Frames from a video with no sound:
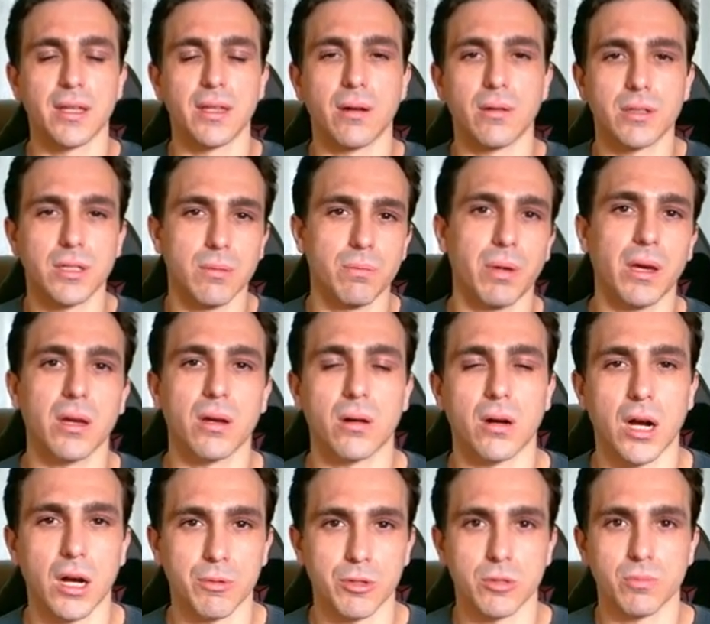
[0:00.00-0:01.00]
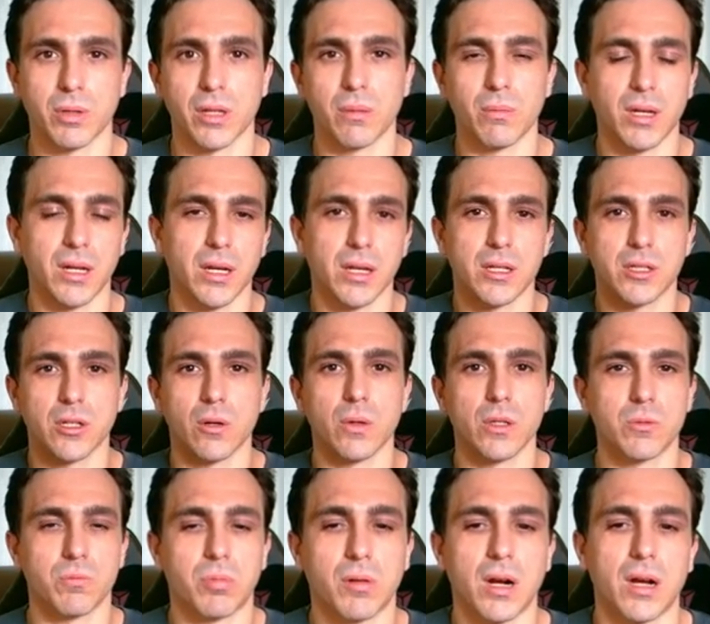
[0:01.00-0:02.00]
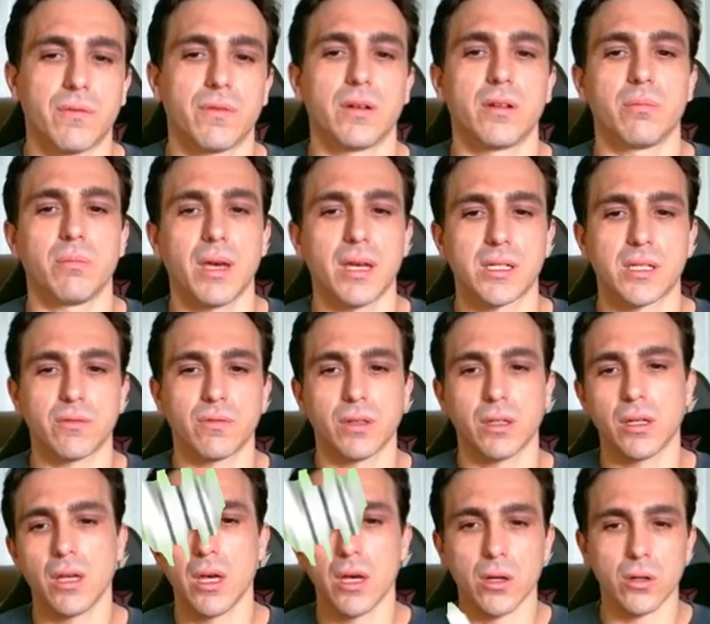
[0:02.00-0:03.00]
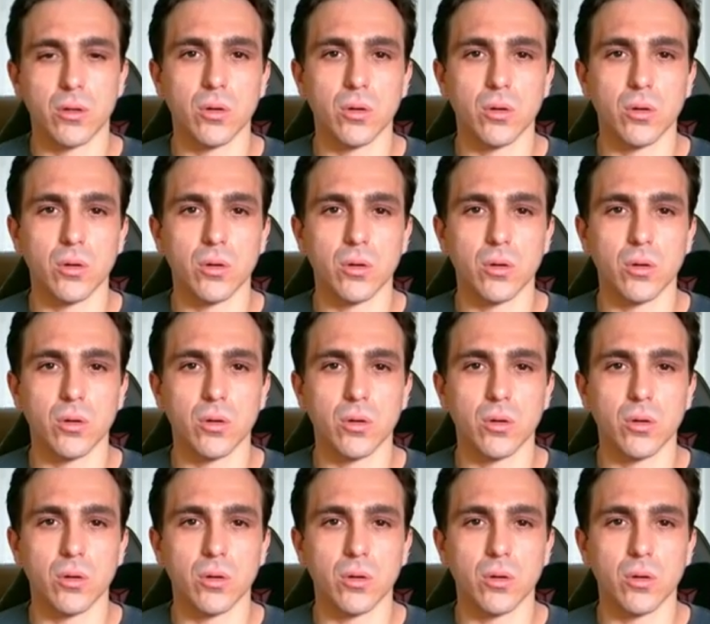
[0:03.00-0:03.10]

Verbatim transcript: That was a banger option play. Meta has always profited massively.